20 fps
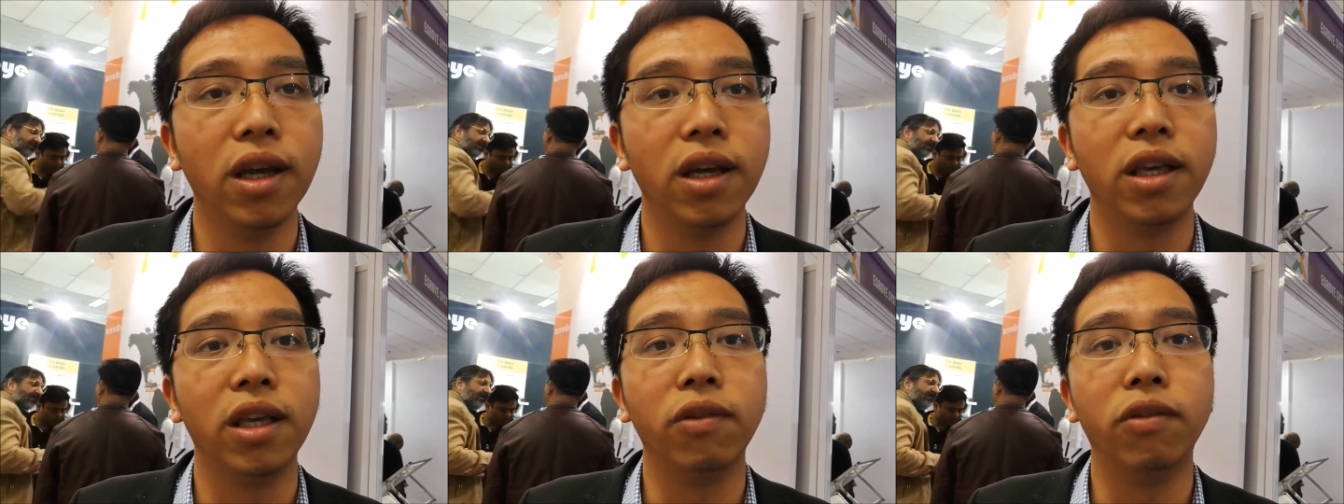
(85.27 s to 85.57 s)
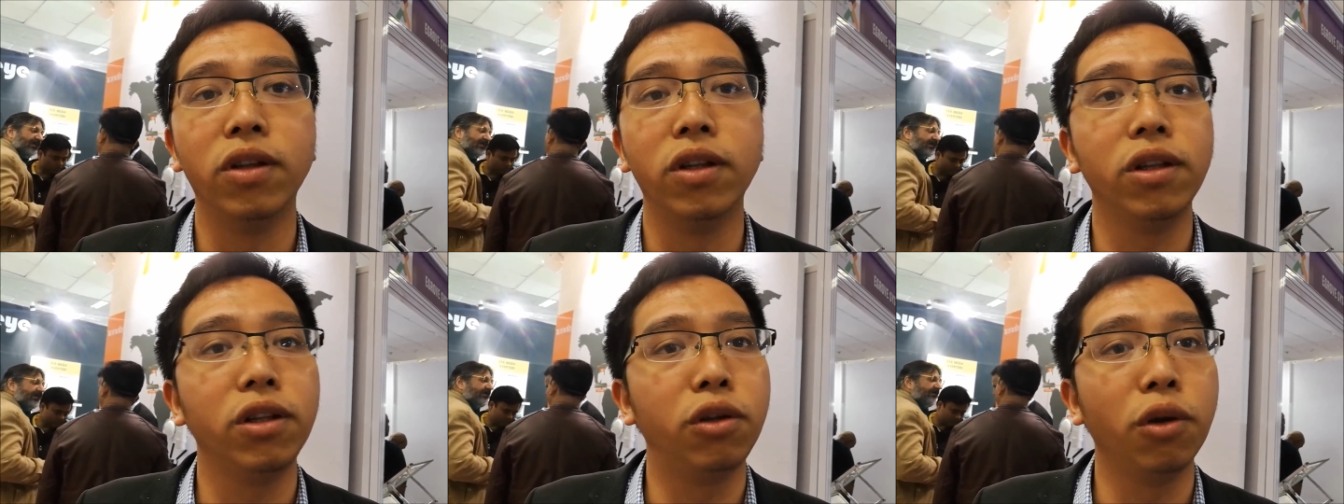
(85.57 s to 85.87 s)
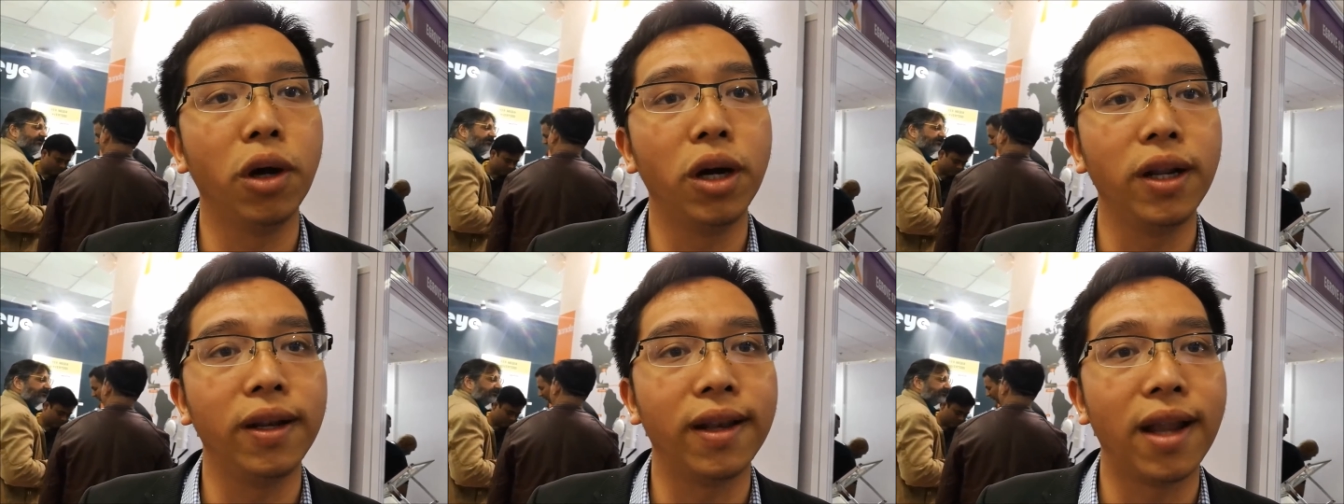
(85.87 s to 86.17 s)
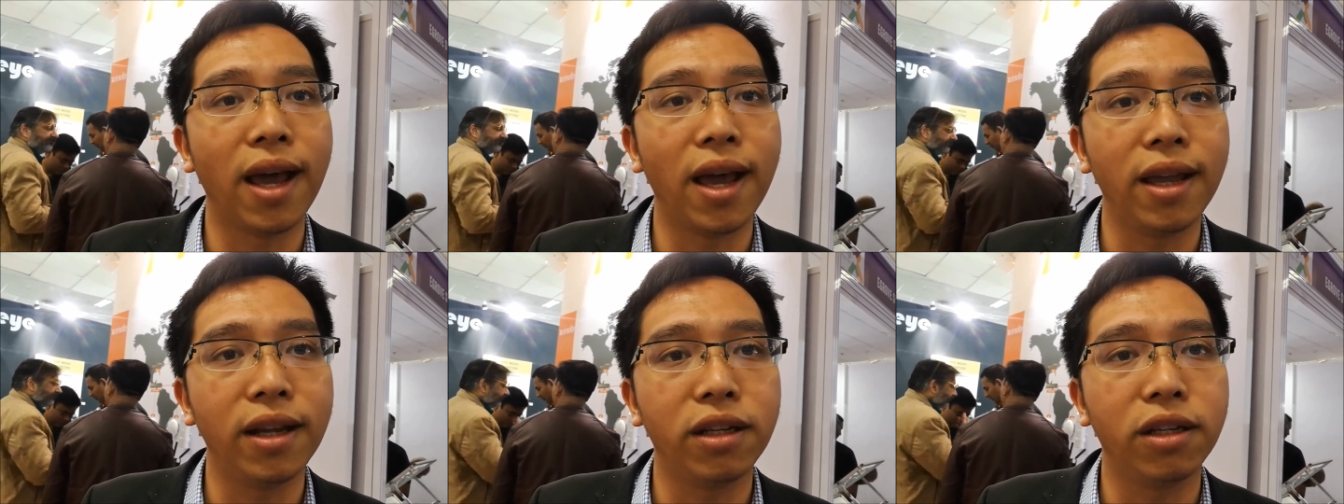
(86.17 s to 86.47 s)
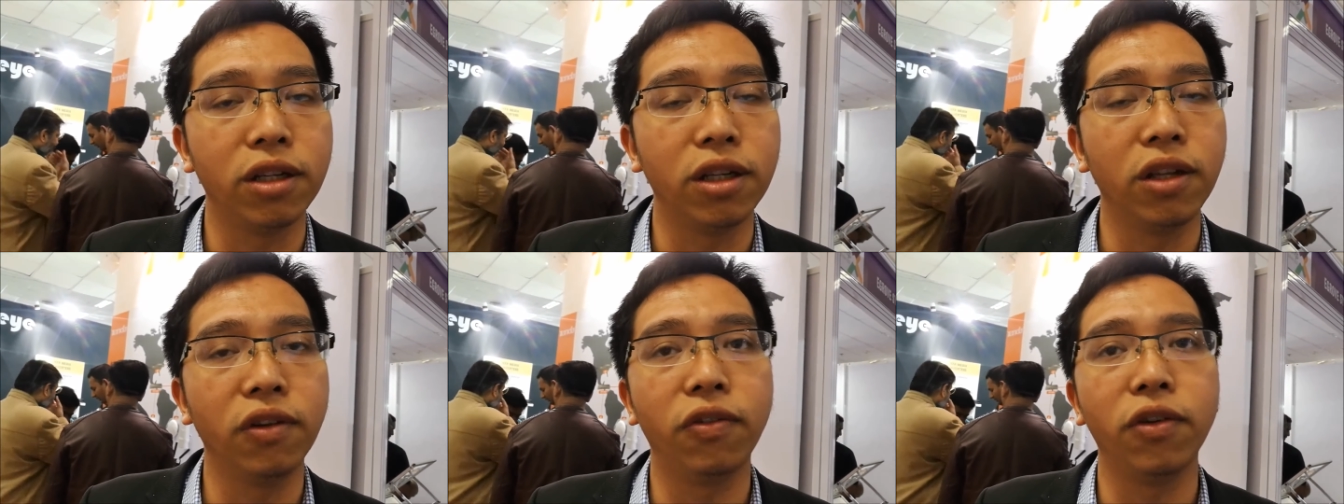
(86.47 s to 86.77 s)
Even during night,
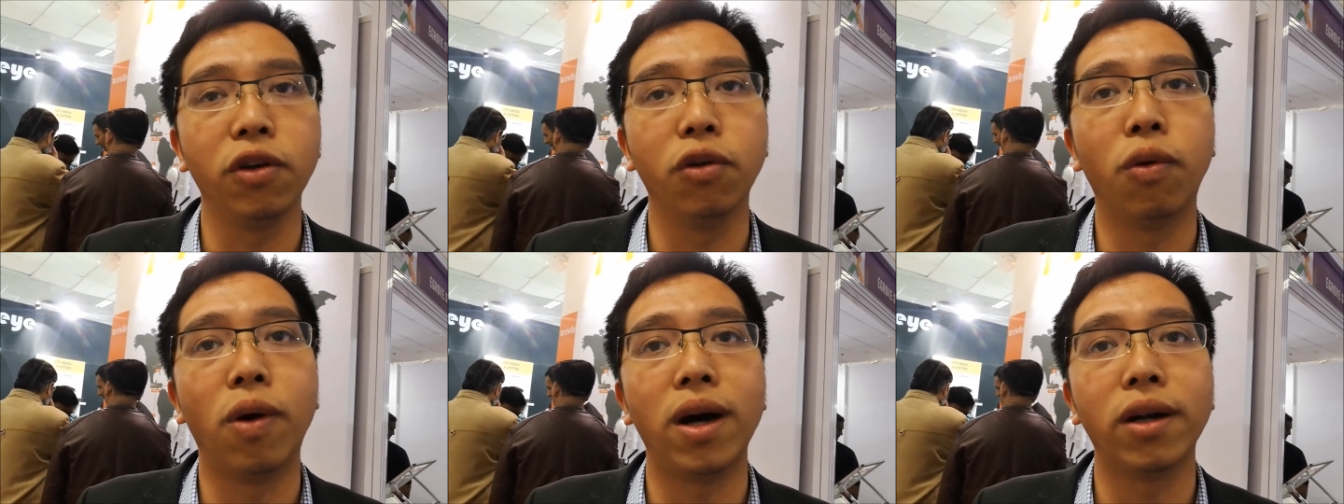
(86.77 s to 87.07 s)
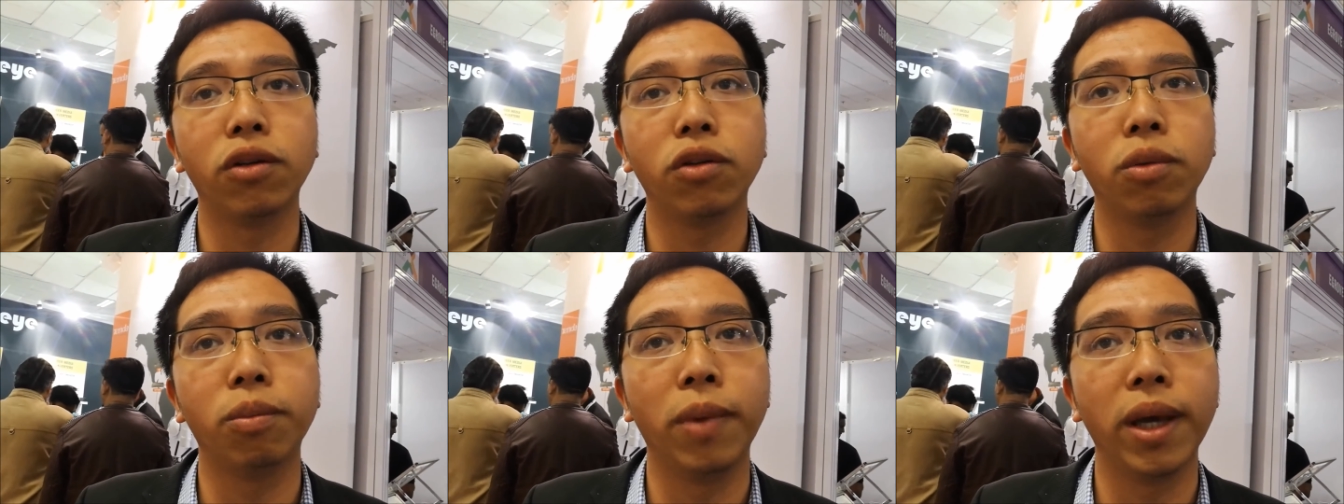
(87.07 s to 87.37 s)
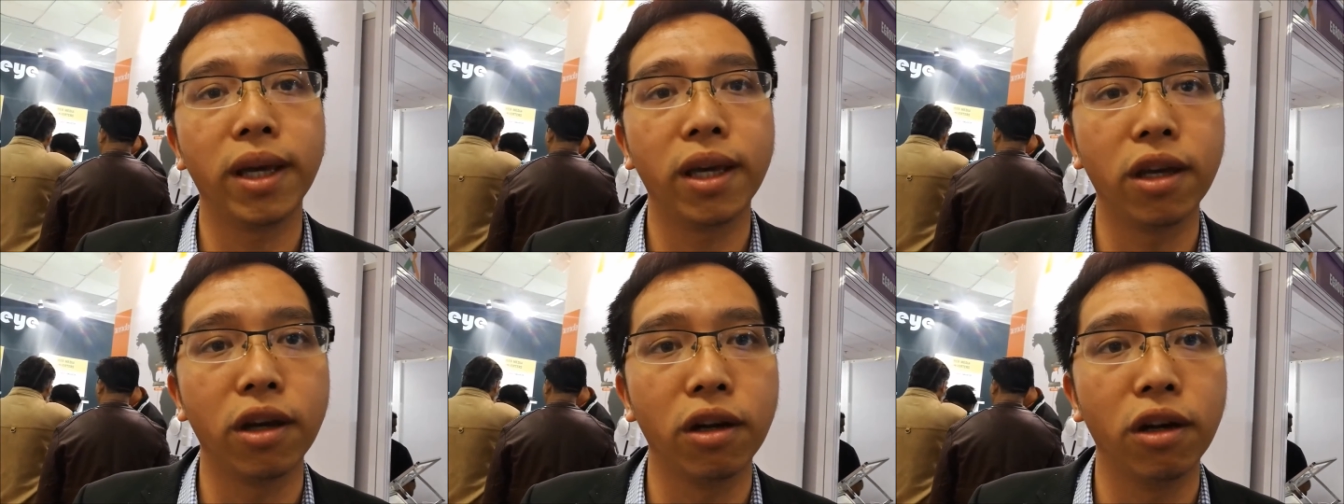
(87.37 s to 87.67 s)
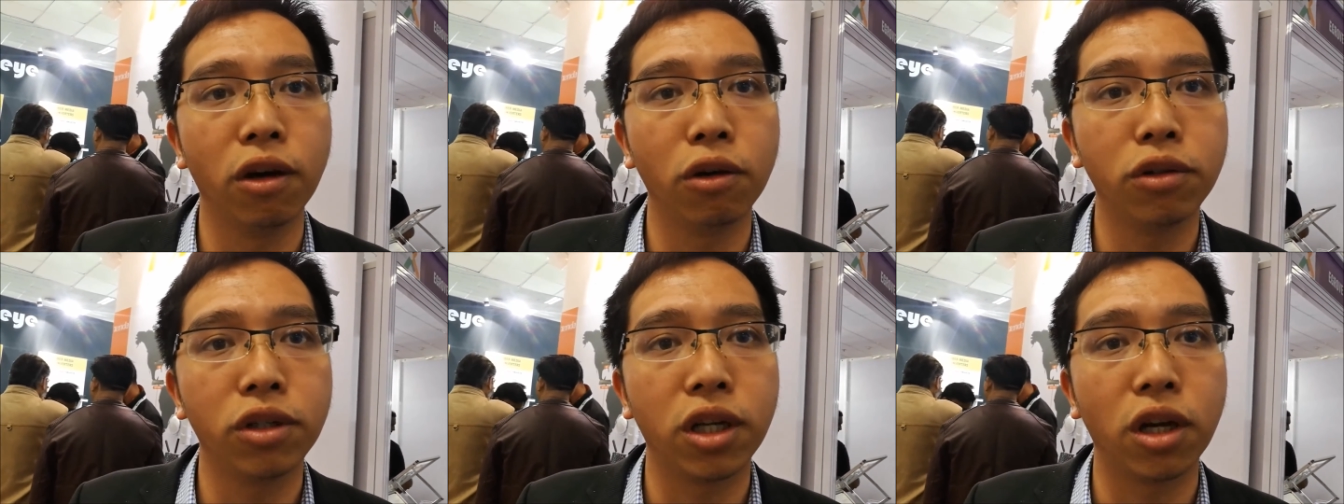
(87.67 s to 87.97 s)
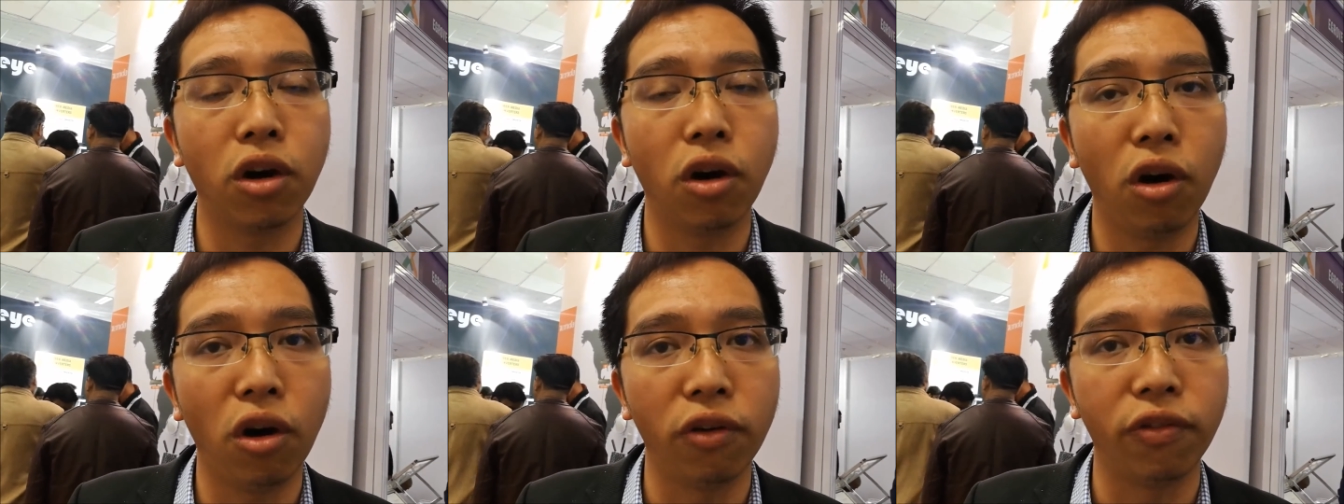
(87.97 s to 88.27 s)
if you want to making a router
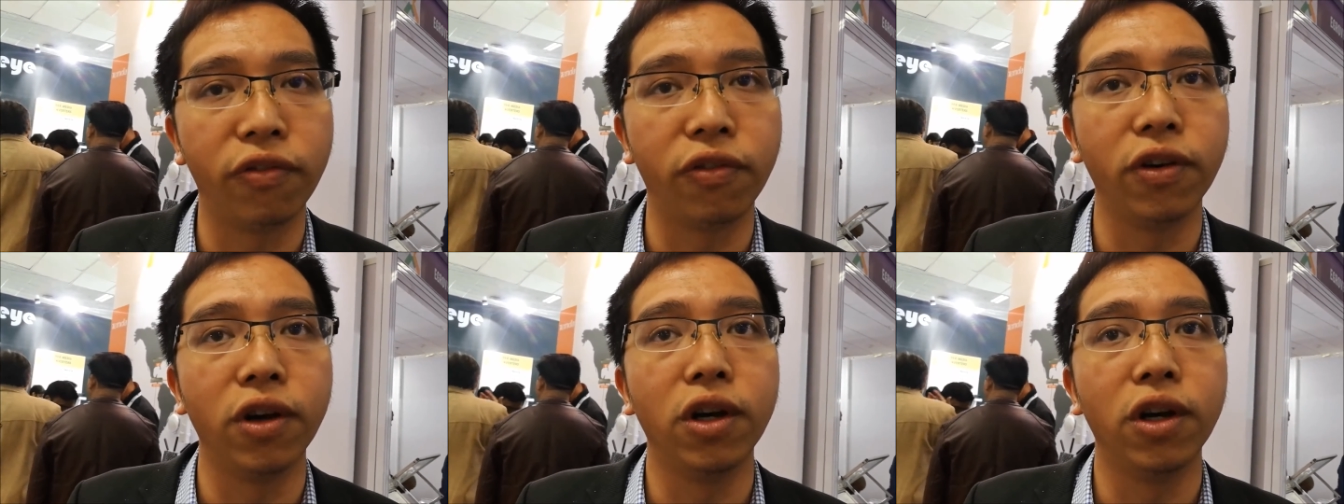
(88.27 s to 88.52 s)
off,